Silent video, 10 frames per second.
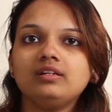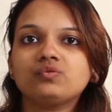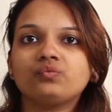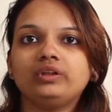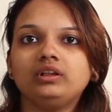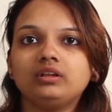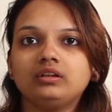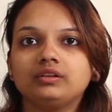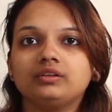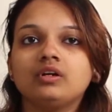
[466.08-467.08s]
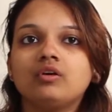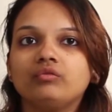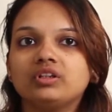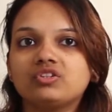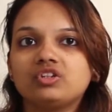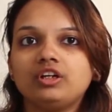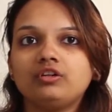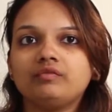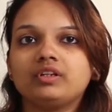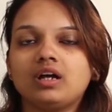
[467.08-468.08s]
is filtered with
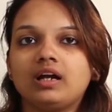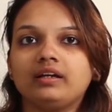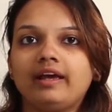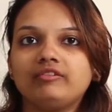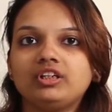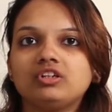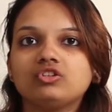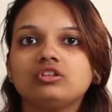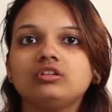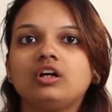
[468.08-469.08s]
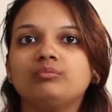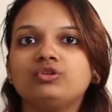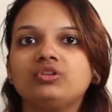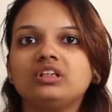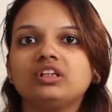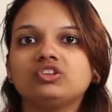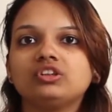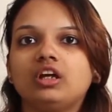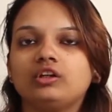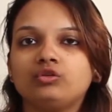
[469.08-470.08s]
state-of-the-art navigation,
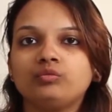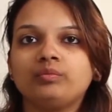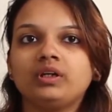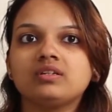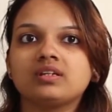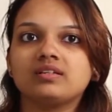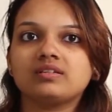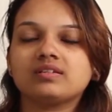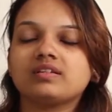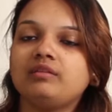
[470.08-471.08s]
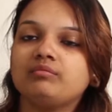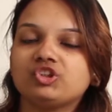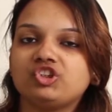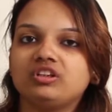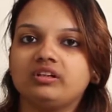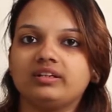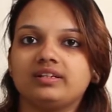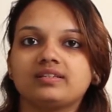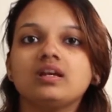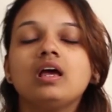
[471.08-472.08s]
communication, equipment, sensors and
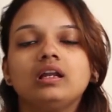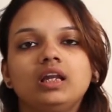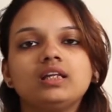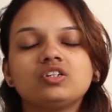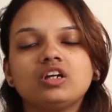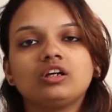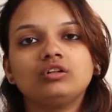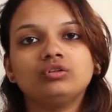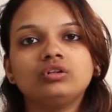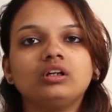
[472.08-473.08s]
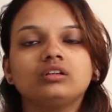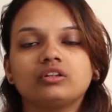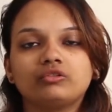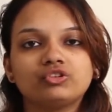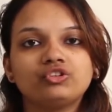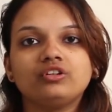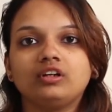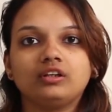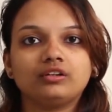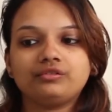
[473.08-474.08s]
machineries. Let's take a look at the question
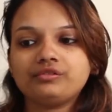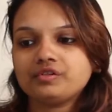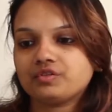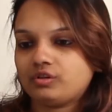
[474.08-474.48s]
related to this